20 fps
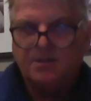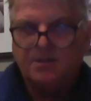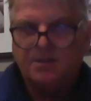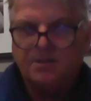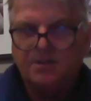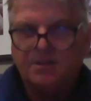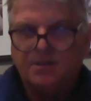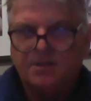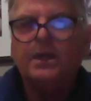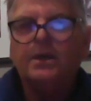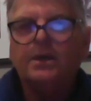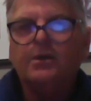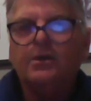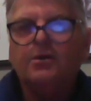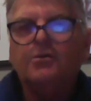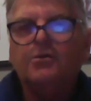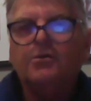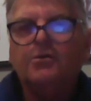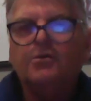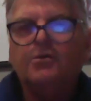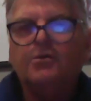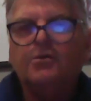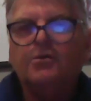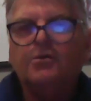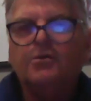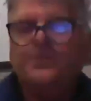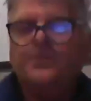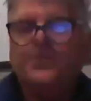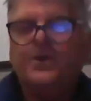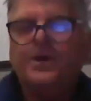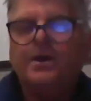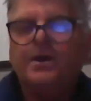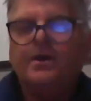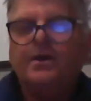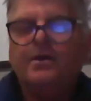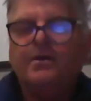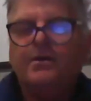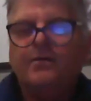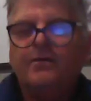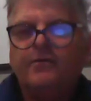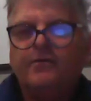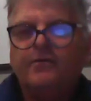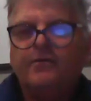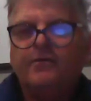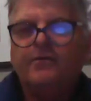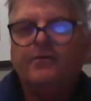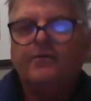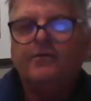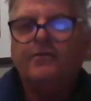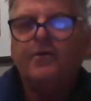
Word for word: putting money into credits